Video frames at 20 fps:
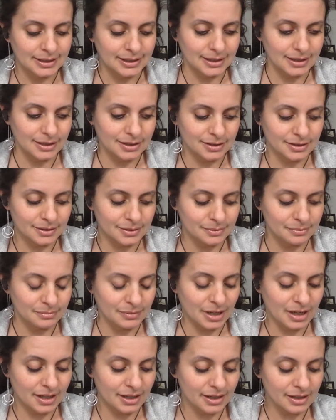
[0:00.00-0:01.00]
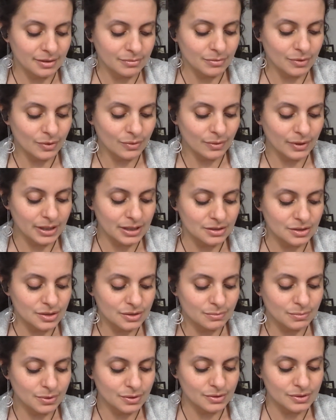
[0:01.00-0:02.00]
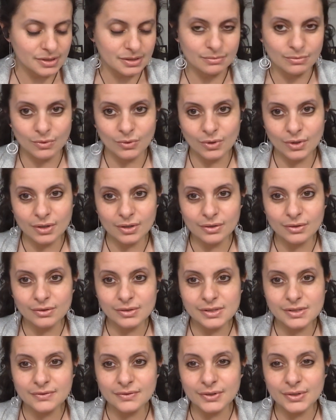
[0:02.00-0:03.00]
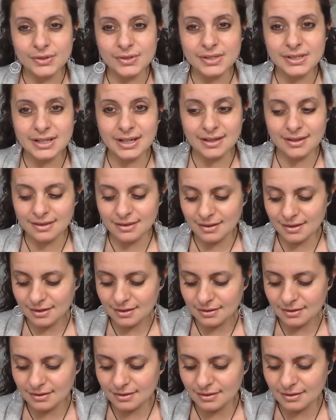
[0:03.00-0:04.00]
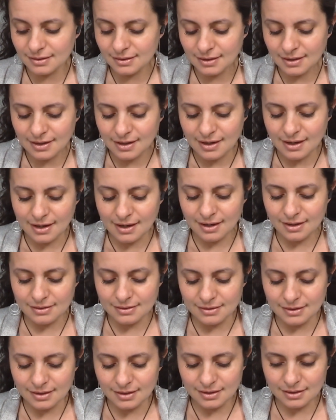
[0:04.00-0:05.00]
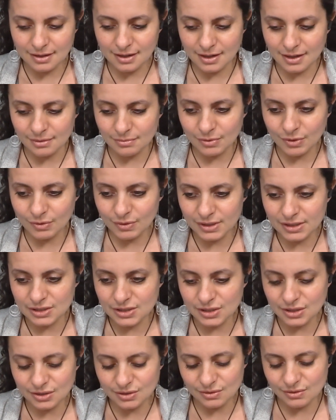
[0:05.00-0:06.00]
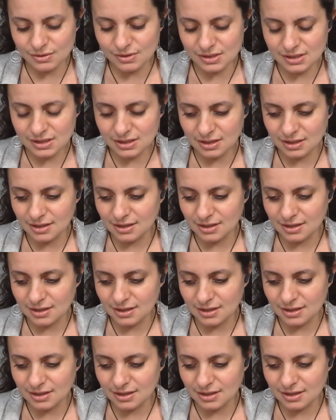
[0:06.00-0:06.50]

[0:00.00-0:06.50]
I am going to pull some oracles first, I think. And then I'm going to use